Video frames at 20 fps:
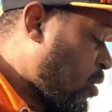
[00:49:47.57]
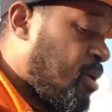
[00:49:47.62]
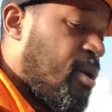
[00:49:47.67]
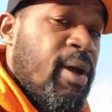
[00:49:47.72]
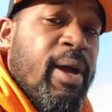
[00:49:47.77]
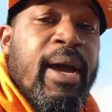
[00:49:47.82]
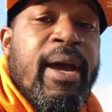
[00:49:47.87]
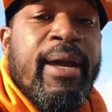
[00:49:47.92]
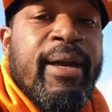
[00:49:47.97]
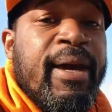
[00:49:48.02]

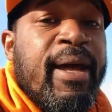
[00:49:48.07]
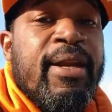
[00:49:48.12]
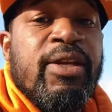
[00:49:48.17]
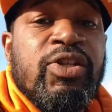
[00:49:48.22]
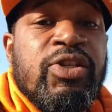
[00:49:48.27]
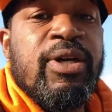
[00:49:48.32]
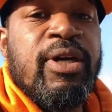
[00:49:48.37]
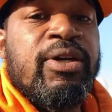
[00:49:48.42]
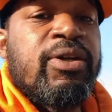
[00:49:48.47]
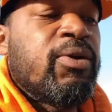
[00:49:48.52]
I ain't got to
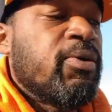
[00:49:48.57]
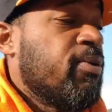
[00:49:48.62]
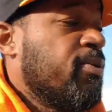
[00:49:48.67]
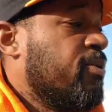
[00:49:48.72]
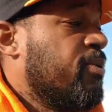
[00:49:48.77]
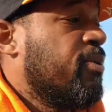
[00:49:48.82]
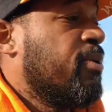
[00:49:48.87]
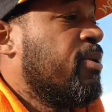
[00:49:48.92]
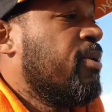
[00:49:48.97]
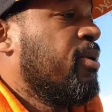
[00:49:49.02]
check you.
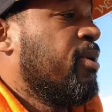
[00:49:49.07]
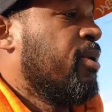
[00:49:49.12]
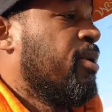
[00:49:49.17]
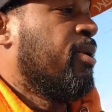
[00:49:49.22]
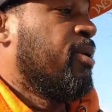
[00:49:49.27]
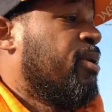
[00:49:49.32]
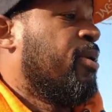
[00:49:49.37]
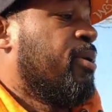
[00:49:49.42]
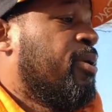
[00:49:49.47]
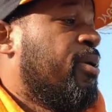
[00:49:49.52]

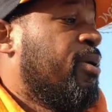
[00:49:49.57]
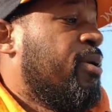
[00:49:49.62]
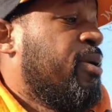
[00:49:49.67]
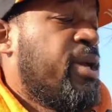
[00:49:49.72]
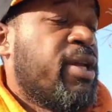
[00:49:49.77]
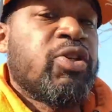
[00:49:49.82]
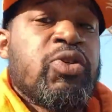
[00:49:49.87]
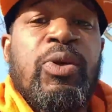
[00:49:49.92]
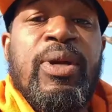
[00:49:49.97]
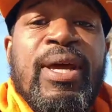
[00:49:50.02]

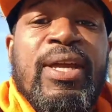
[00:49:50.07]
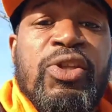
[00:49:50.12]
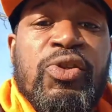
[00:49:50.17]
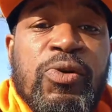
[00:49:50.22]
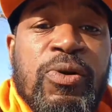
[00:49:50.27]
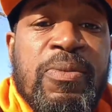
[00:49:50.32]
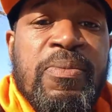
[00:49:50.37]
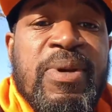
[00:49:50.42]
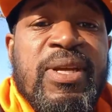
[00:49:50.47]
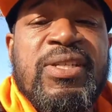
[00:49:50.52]
That's what I do
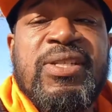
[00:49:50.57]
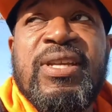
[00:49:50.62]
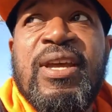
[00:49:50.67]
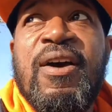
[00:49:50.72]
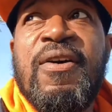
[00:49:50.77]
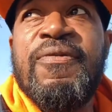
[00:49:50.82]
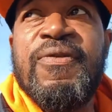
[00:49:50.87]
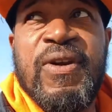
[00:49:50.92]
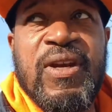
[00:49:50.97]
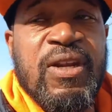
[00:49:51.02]
to
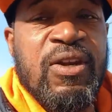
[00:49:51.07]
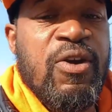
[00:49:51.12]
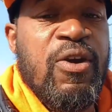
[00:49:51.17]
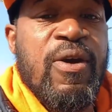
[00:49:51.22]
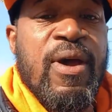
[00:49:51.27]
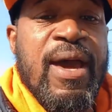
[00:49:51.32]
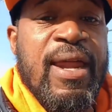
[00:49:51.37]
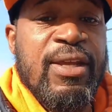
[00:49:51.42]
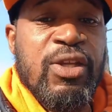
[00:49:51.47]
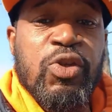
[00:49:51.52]
myself, and I learn
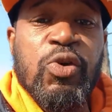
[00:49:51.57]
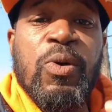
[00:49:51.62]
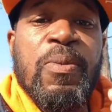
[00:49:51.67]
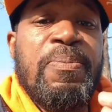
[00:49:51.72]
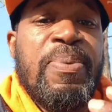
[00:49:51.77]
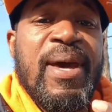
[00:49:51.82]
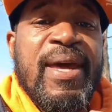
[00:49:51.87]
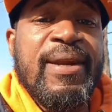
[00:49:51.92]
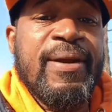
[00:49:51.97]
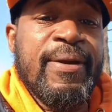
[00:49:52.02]
how to do it
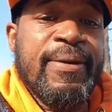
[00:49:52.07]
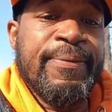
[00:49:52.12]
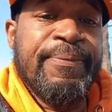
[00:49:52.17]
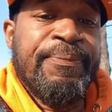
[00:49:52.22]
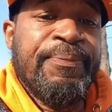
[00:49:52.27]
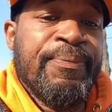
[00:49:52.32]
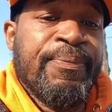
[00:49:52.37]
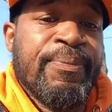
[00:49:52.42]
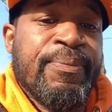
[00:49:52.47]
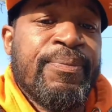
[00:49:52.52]
better.
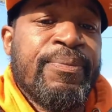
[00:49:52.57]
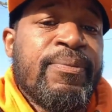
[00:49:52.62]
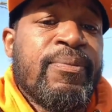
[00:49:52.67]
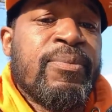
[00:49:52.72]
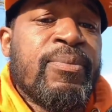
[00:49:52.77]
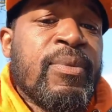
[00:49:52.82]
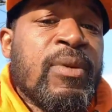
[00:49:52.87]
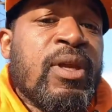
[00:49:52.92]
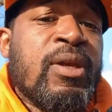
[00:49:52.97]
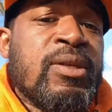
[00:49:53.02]

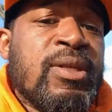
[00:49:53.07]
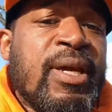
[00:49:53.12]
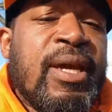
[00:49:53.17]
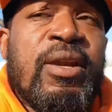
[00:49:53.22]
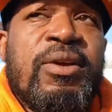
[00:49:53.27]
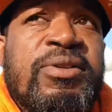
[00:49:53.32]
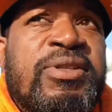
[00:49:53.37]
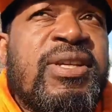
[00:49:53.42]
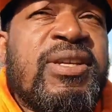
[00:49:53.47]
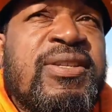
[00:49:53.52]
They
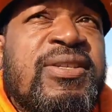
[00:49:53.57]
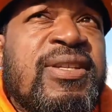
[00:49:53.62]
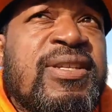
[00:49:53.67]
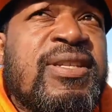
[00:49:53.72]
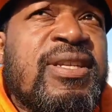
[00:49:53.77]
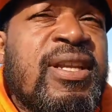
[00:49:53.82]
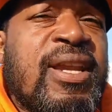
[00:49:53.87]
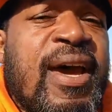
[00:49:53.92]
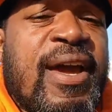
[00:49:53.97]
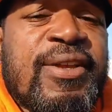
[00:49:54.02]
don't teach
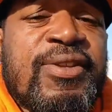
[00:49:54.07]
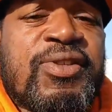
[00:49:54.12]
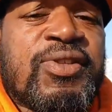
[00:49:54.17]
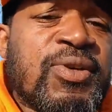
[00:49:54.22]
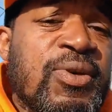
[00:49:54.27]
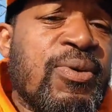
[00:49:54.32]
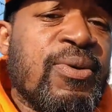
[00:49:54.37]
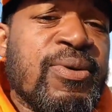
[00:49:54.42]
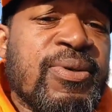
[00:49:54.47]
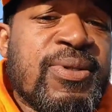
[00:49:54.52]
this a lot in
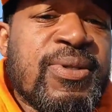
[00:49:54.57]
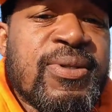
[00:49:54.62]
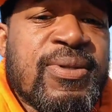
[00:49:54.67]
schools.